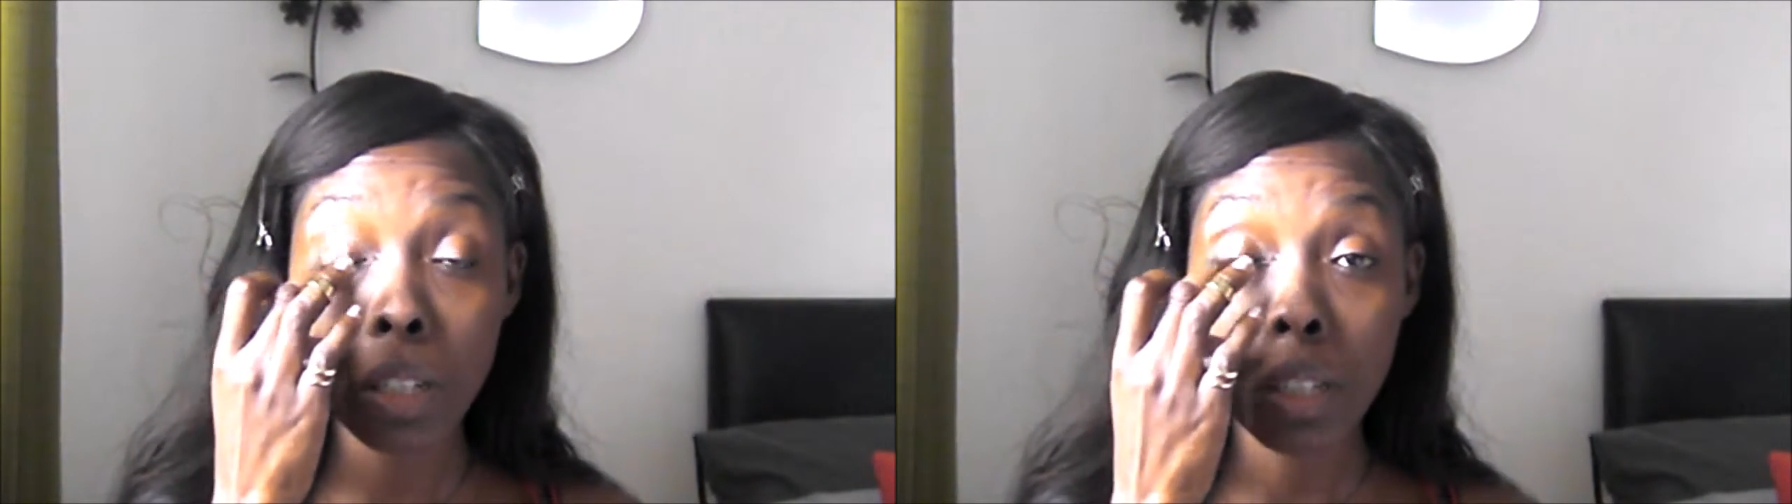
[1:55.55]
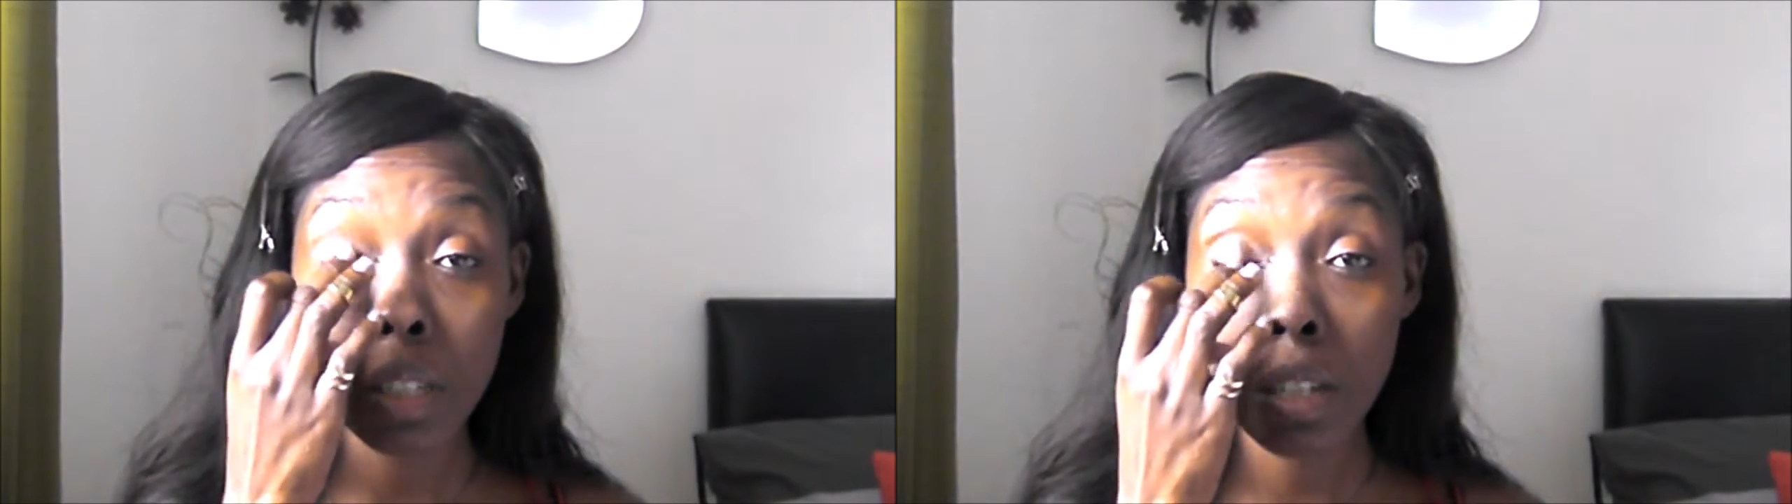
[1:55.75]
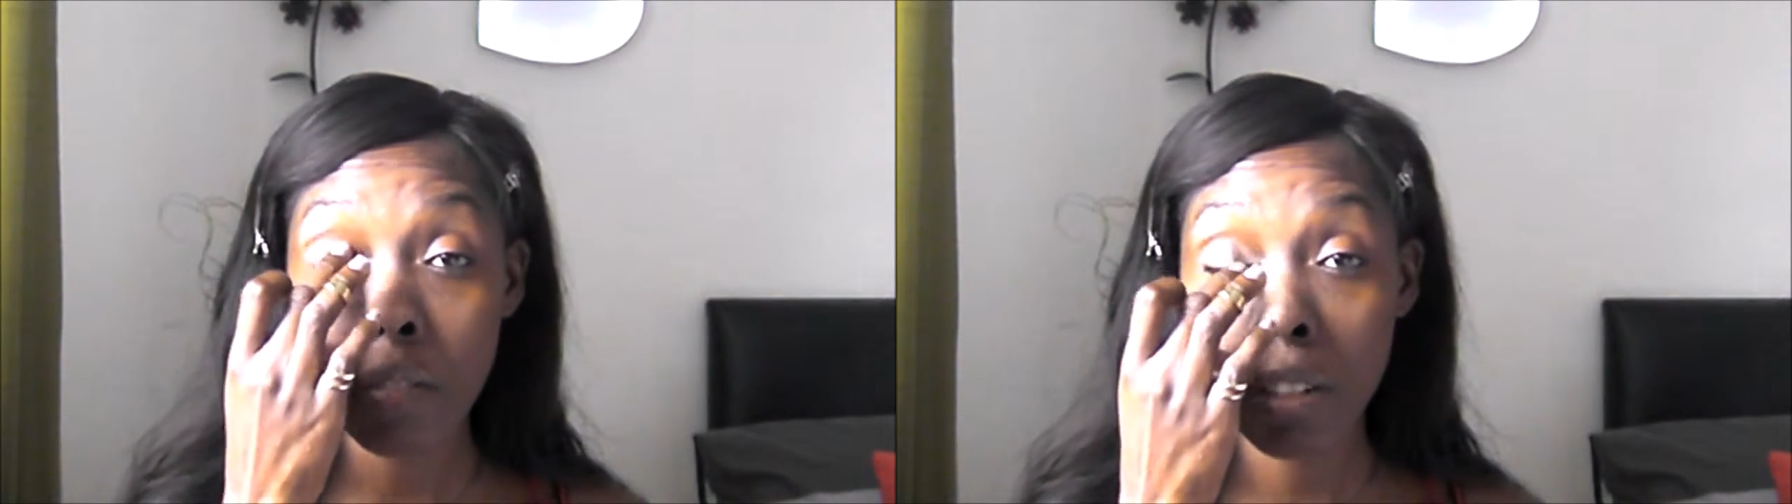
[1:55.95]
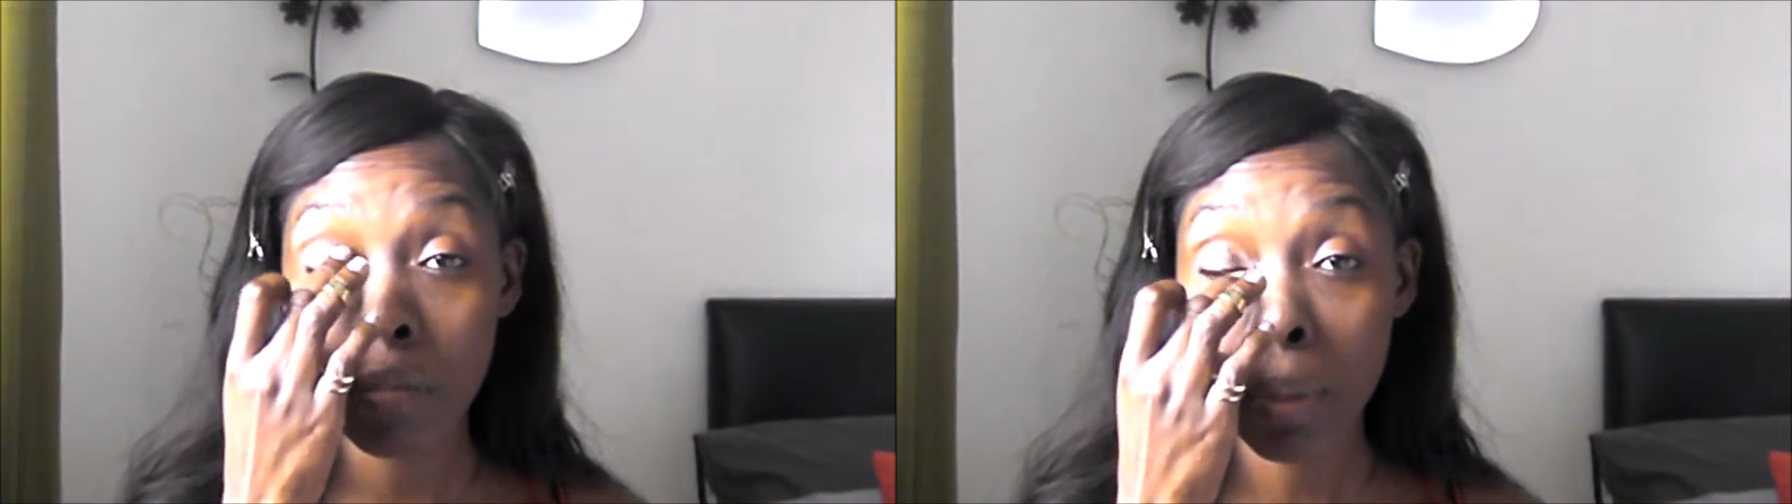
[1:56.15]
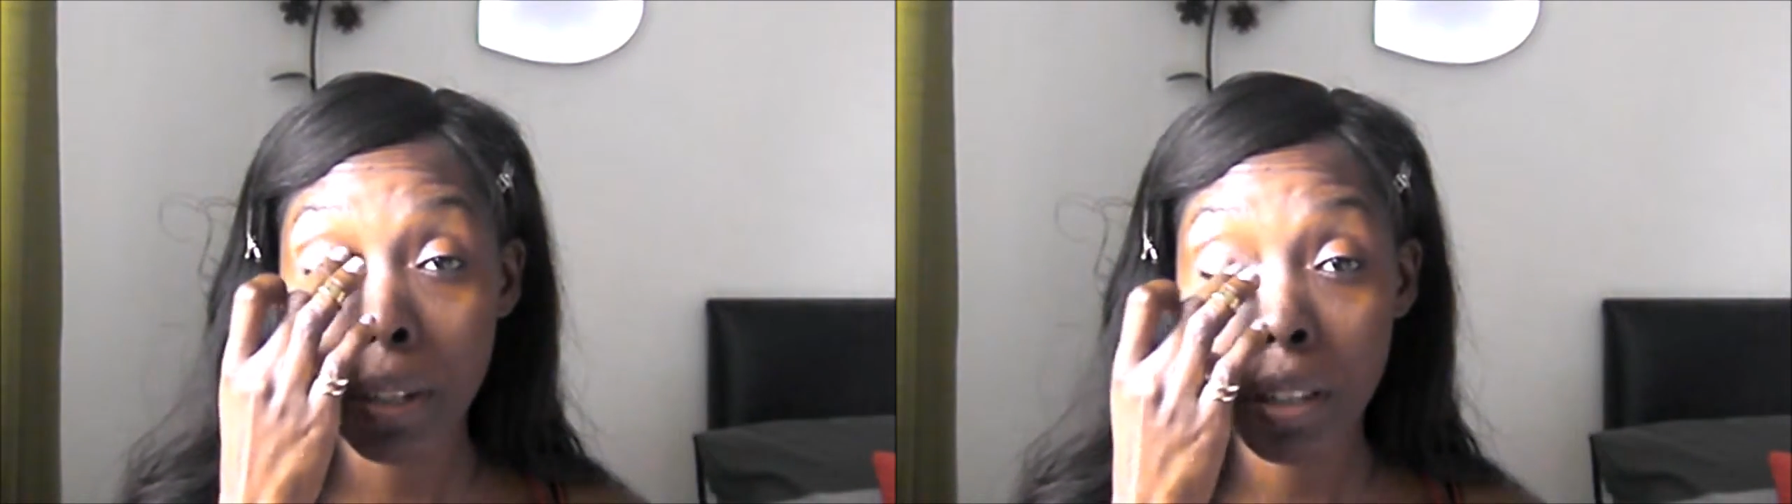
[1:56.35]
in several
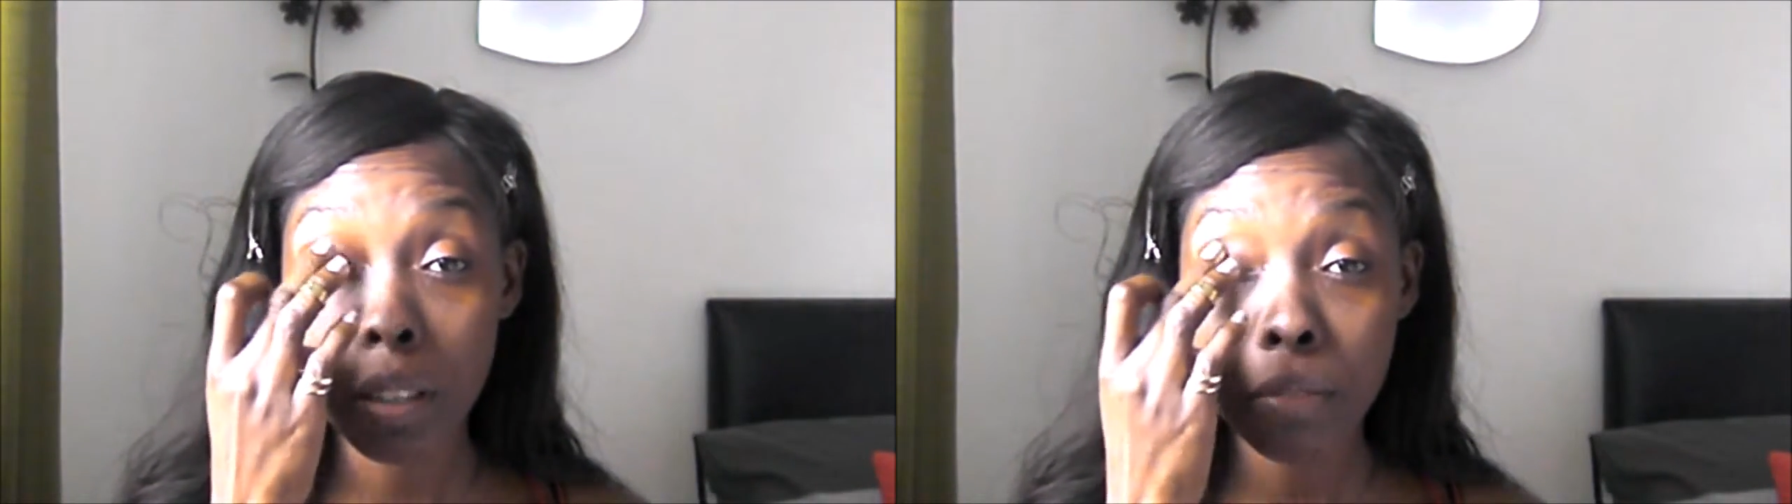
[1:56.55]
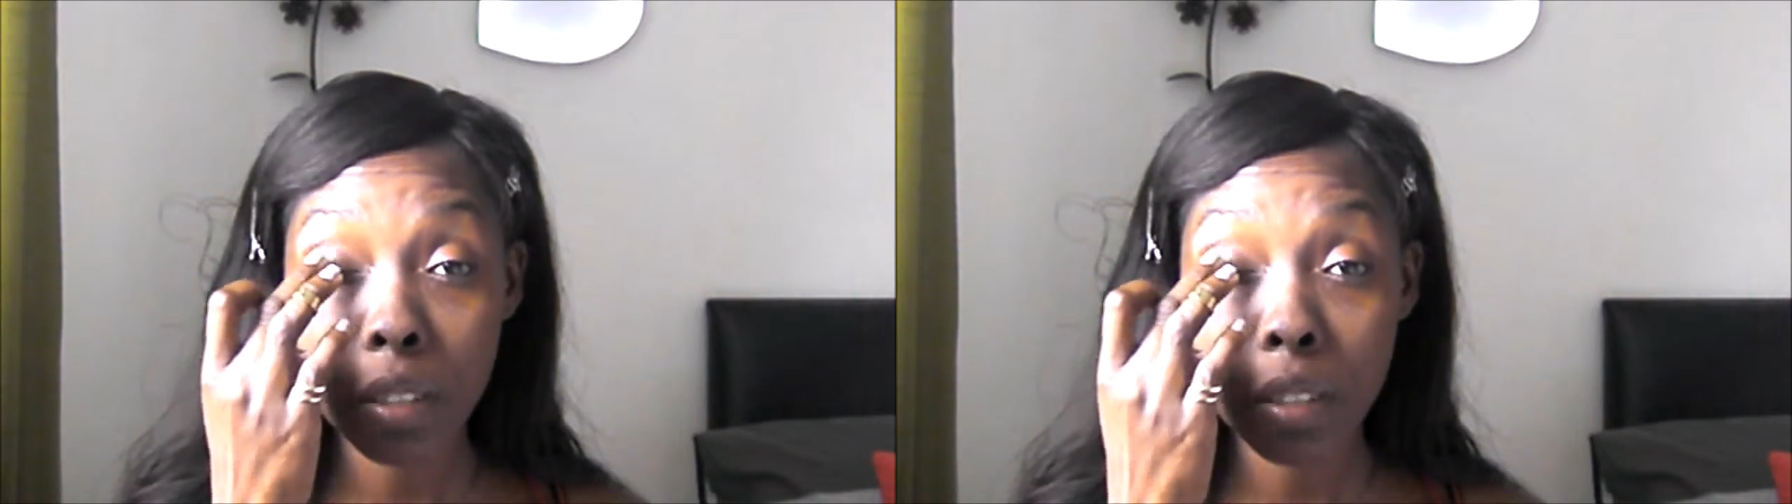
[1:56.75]
of my other